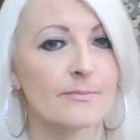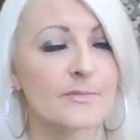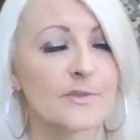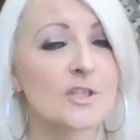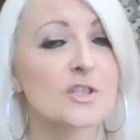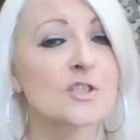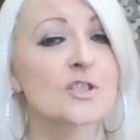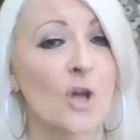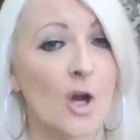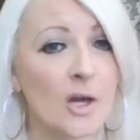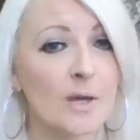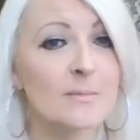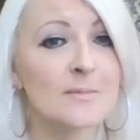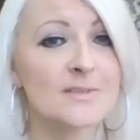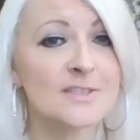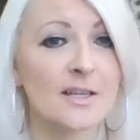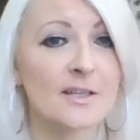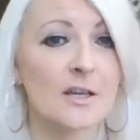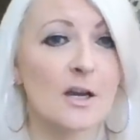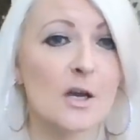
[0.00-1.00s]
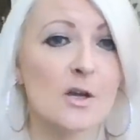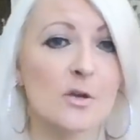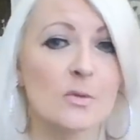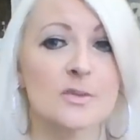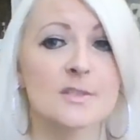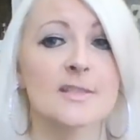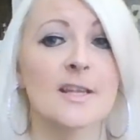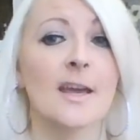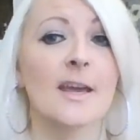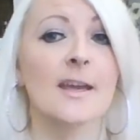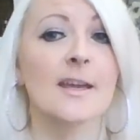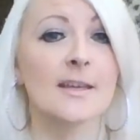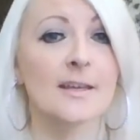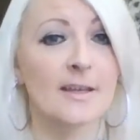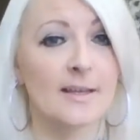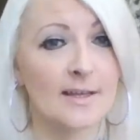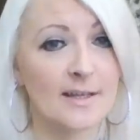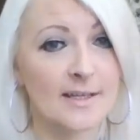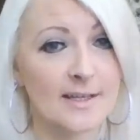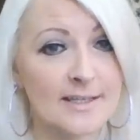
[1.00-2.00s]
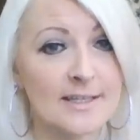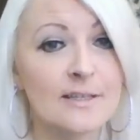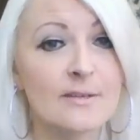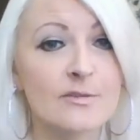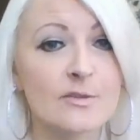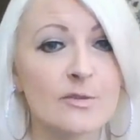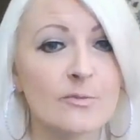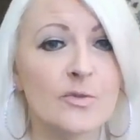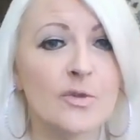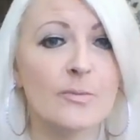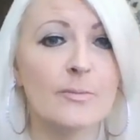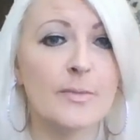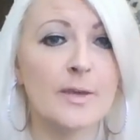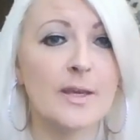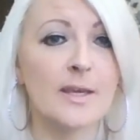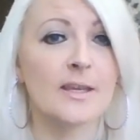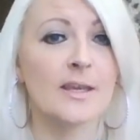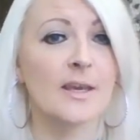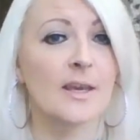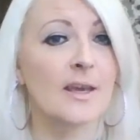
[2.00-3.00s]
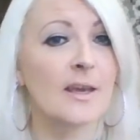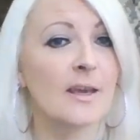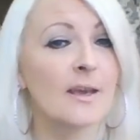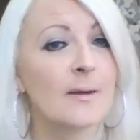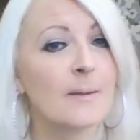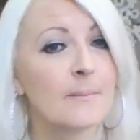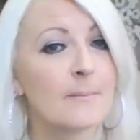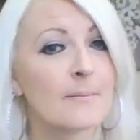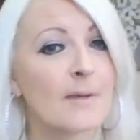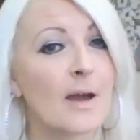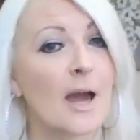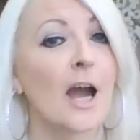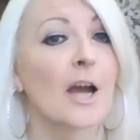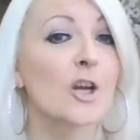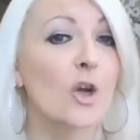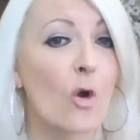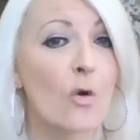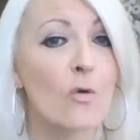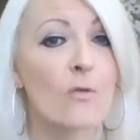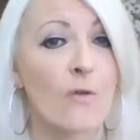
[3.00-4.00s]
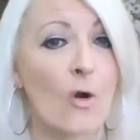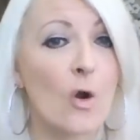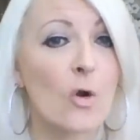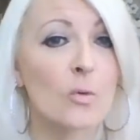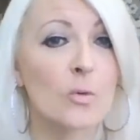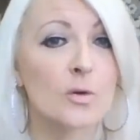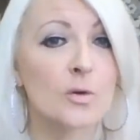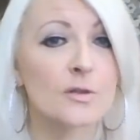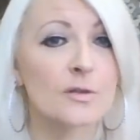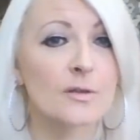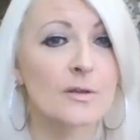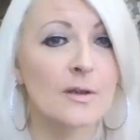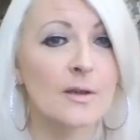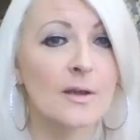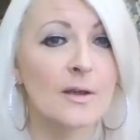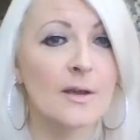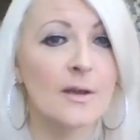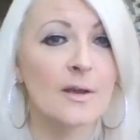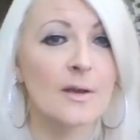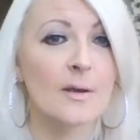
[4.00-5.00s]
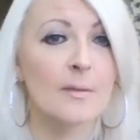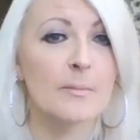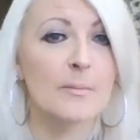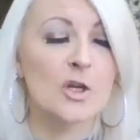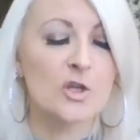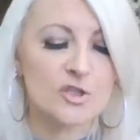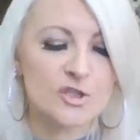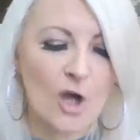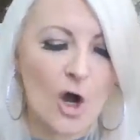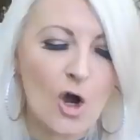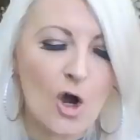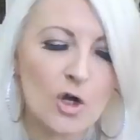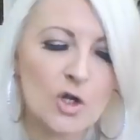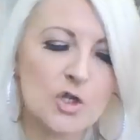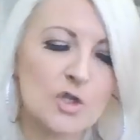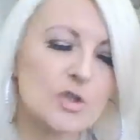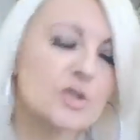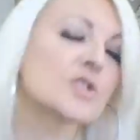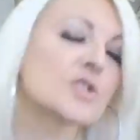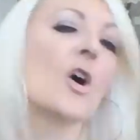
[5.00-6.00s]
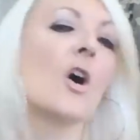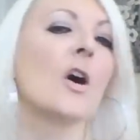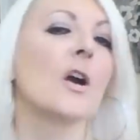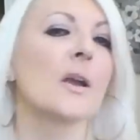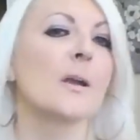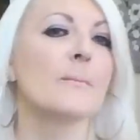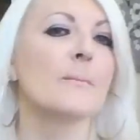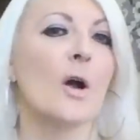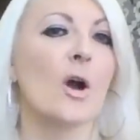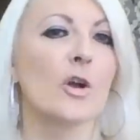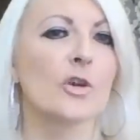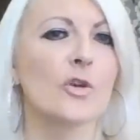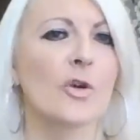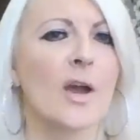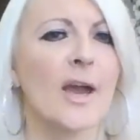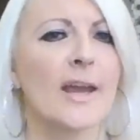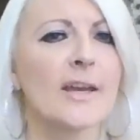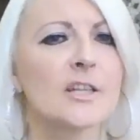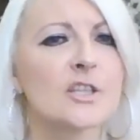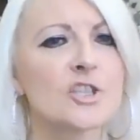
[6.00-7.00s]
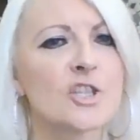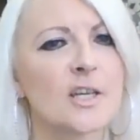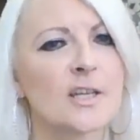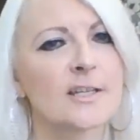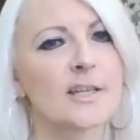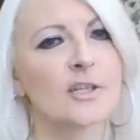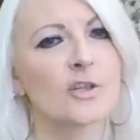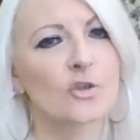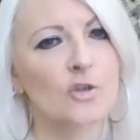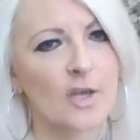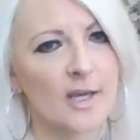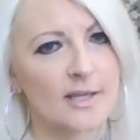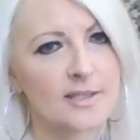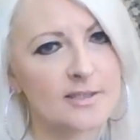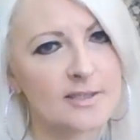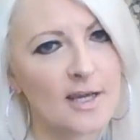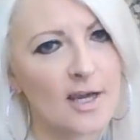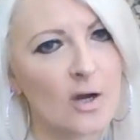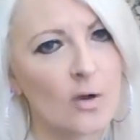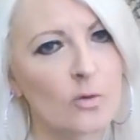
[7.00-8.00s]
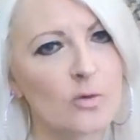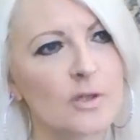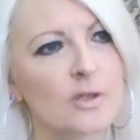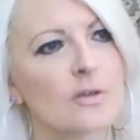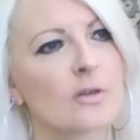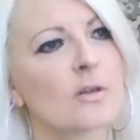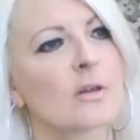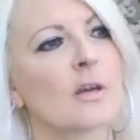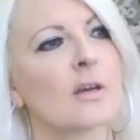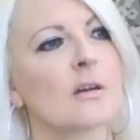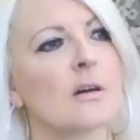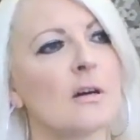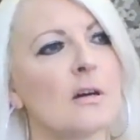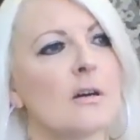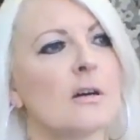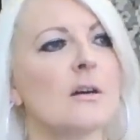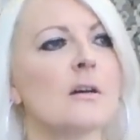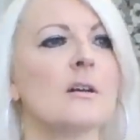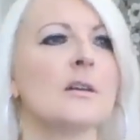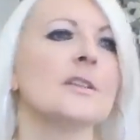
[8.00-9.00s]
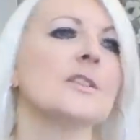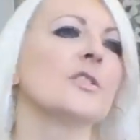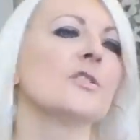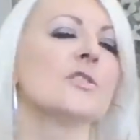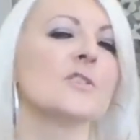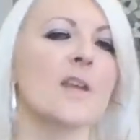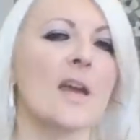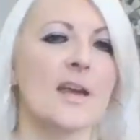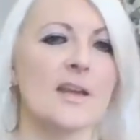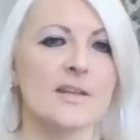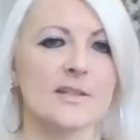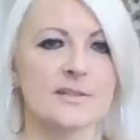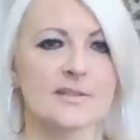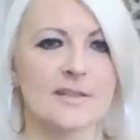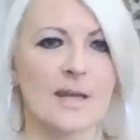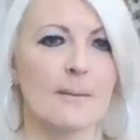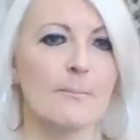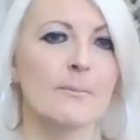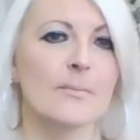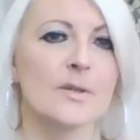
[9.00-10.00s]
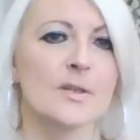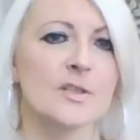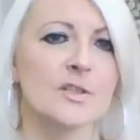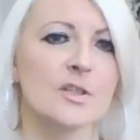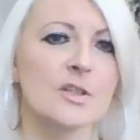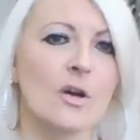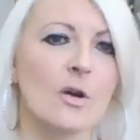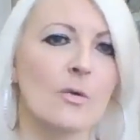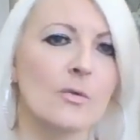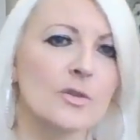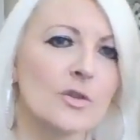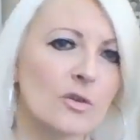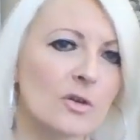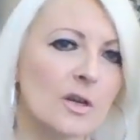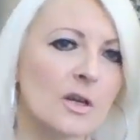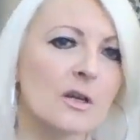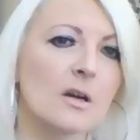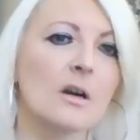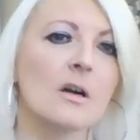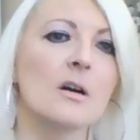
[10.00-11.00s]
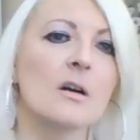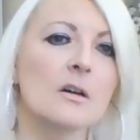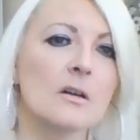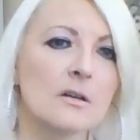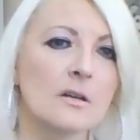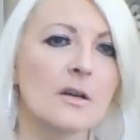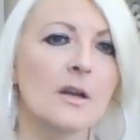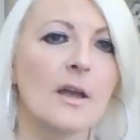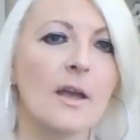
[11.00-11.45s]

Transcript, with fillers: There's times that God will say, leave them to me and go forward because all your time, all your energy, and then you're getting down and you're like, oh, and your day is dampened, you know, and you're like, oh,